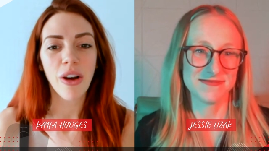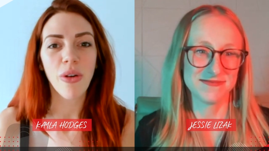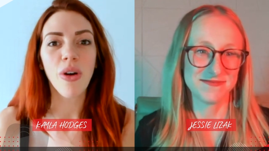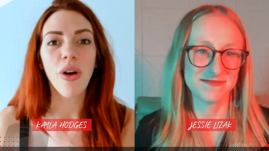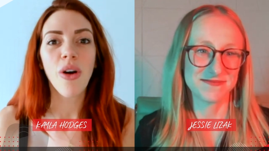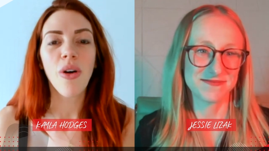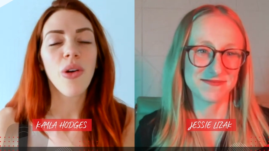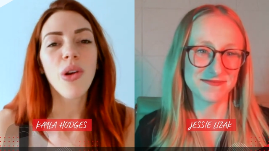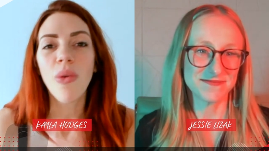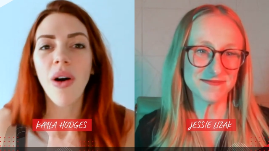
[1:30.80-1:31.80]
Speaker 1: you know
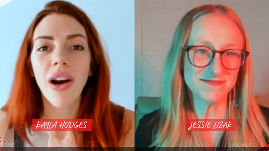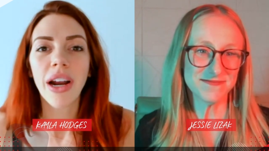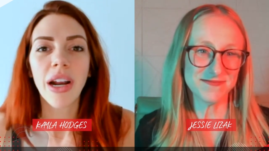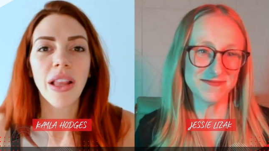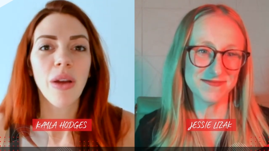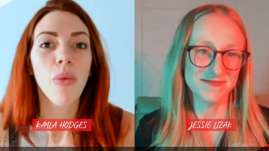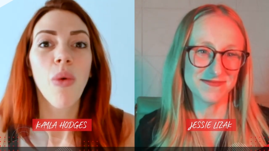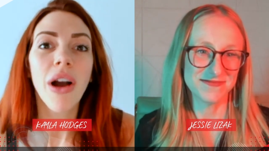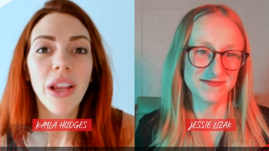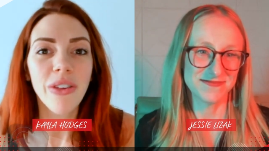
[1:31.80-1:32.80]
who you are and like
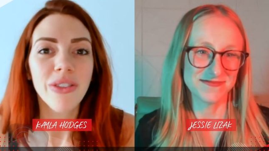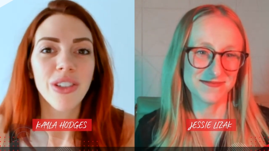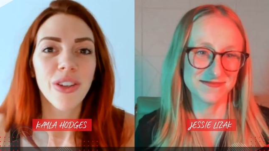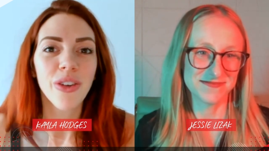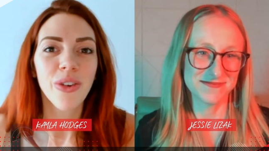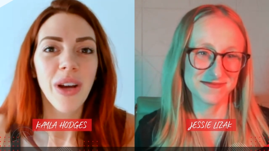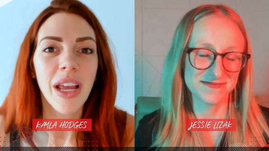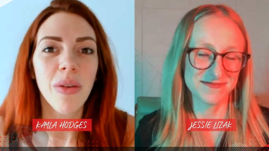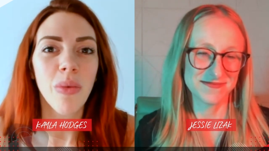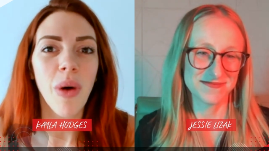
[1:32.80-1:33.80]
what you do
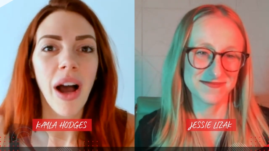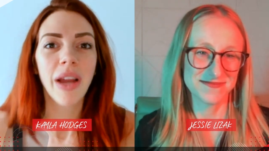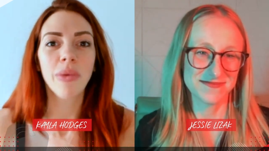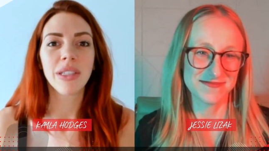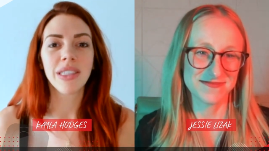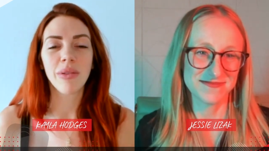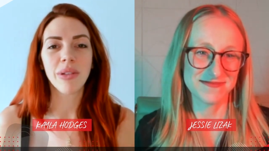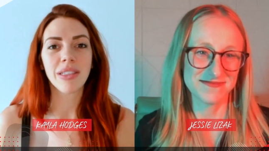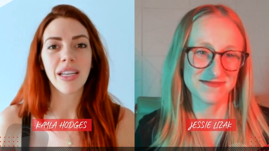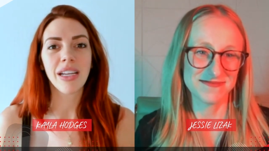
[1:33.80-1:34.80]
and why Whiskey
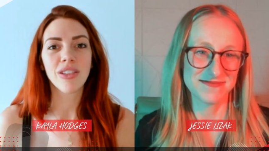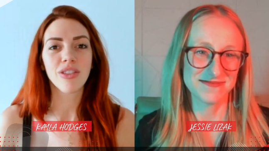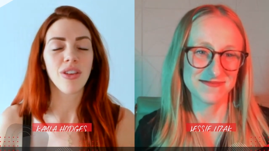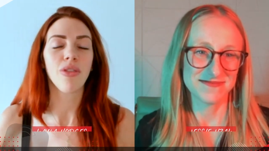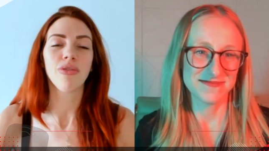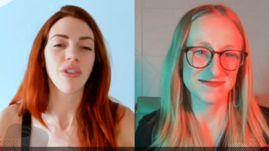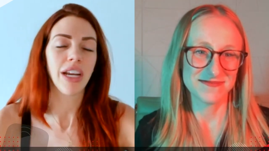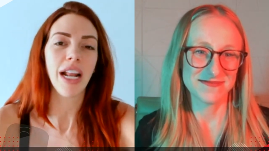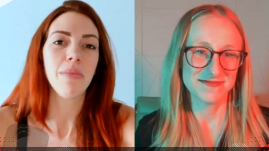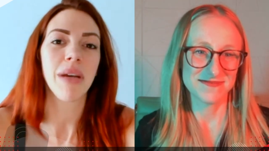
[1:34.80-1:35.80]
Wednesday is so
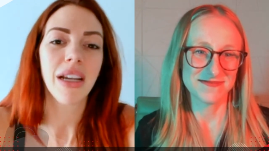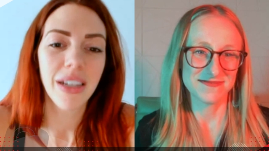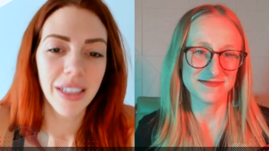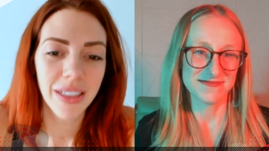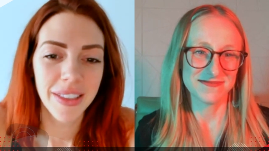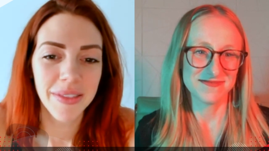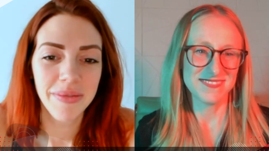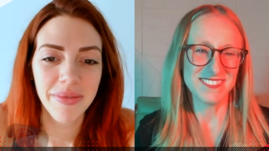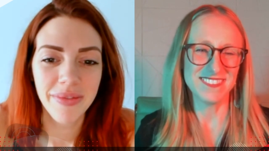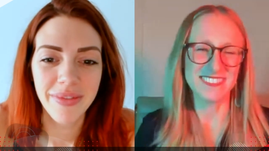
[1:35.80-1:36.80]
freaking epic?
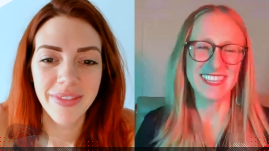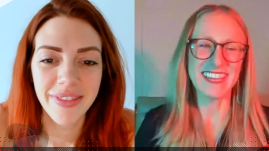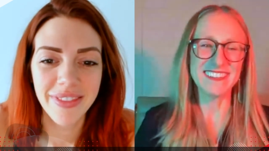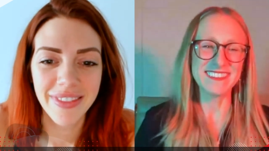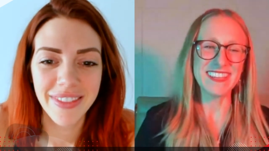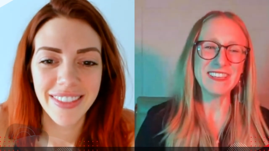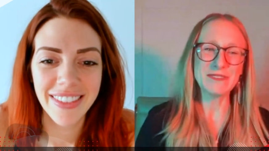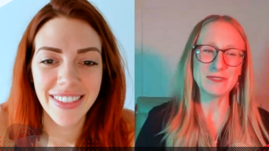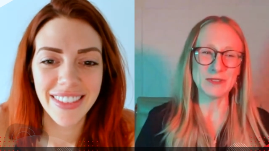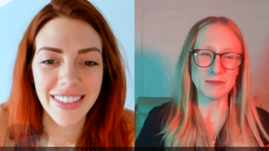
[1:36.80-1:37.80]
Speaker 2: Oh, Kayla,
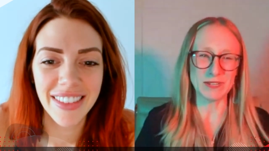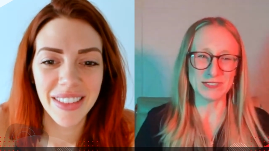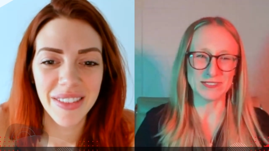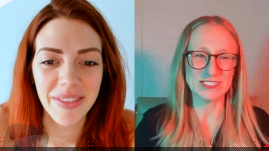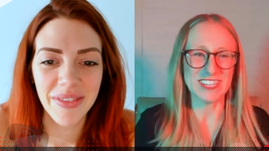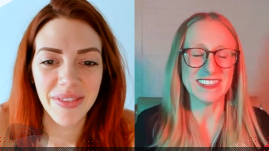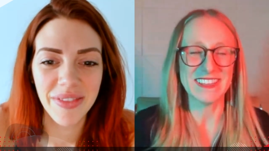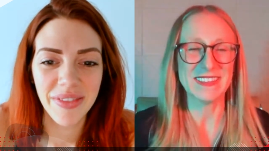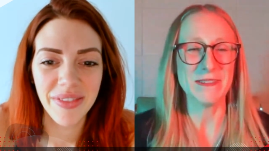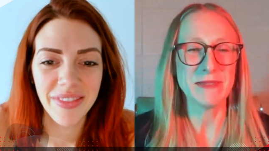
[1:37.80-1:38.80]
thank you so much for saying
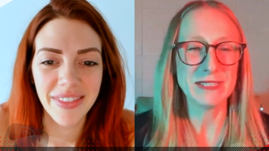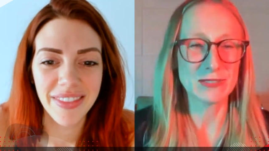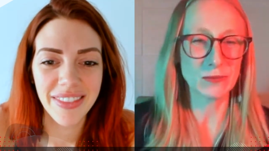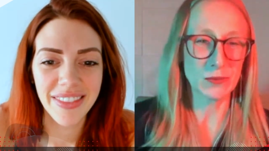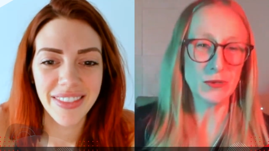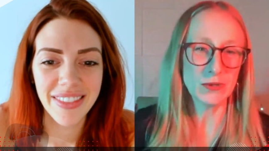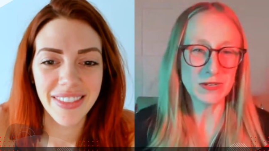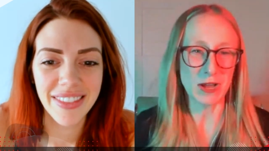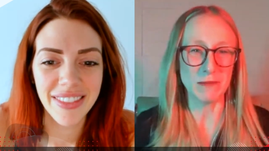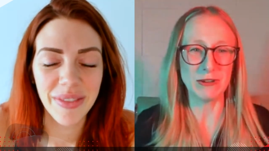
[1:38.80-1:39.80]
that. That means the
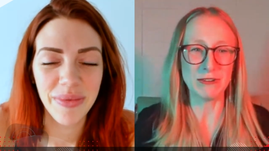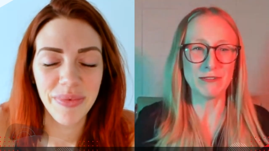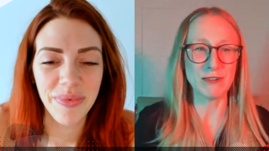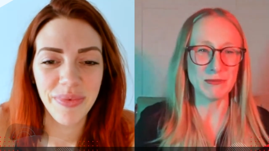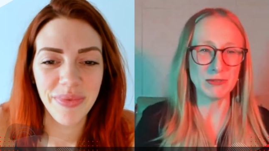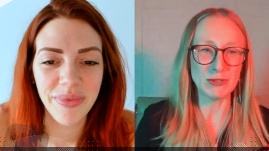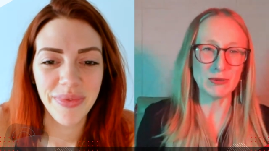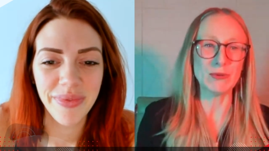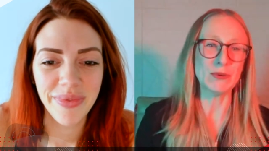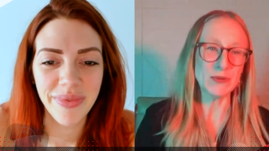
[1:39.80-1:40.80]
world coming from
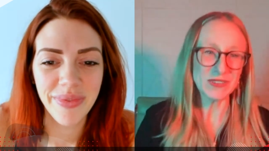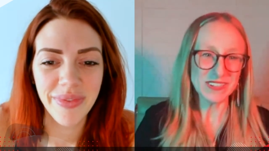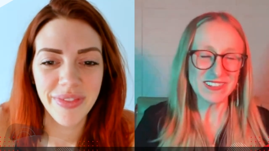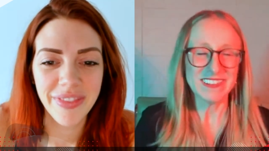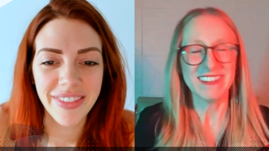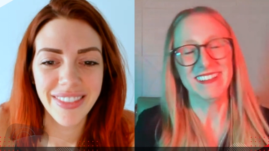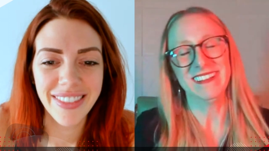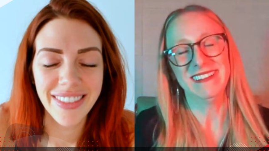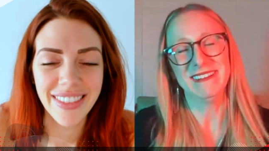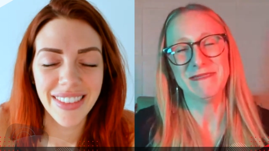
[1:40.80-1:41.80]
you.
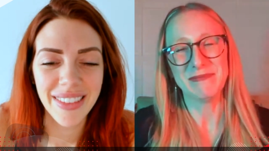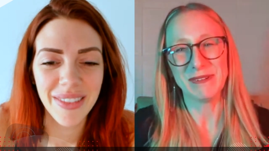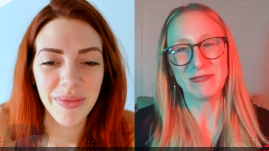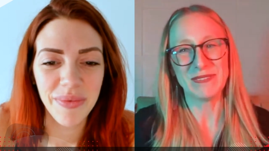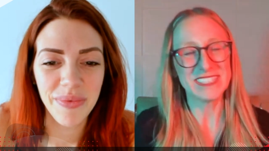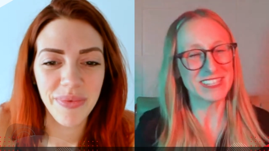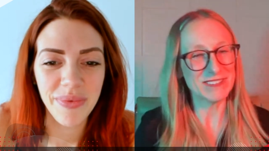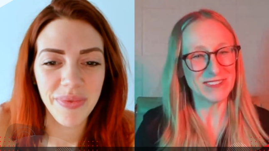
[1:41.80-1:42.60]
Um, but Whiskey